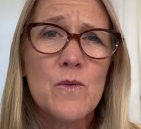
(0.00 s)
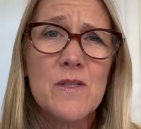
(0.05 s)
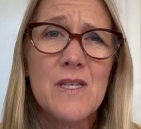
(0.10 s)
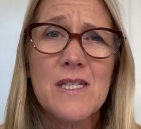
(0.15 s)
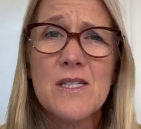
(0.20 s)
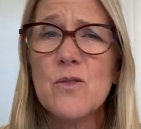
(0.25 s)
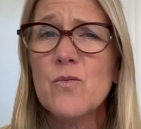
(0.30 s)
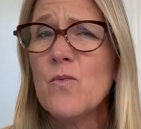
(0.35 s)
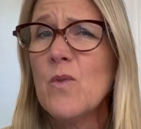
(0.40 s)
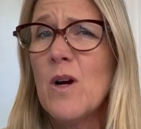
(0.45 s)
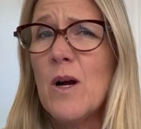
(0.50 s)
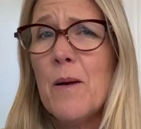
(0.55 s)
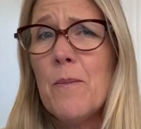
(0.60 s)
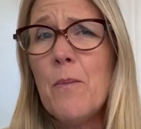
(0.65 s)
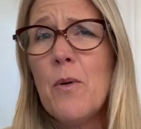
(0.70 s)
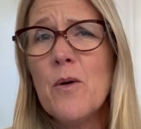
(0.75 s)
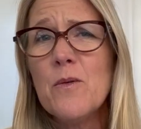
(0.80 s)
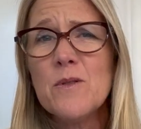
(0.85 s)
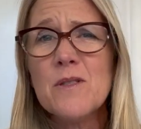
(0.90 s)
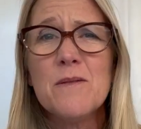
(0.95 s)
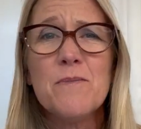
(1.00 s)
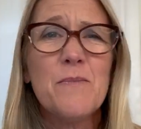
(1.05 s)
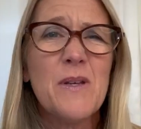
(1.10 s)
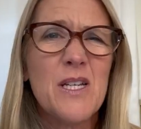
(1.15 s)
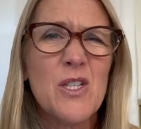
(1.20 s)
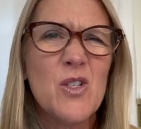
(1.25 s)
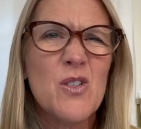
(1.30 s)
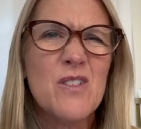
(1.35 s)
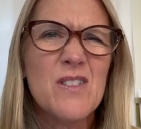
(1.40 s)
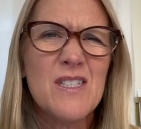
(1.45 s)
That's where I post
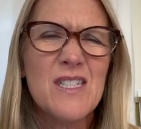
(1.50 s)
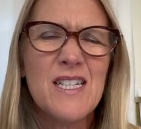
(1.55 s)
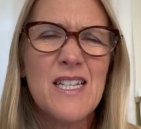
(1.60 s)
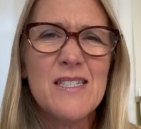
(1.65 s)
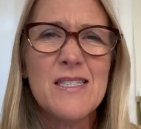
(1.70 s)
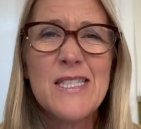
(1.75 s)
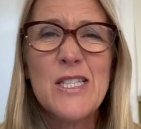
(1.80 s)
pictures and nice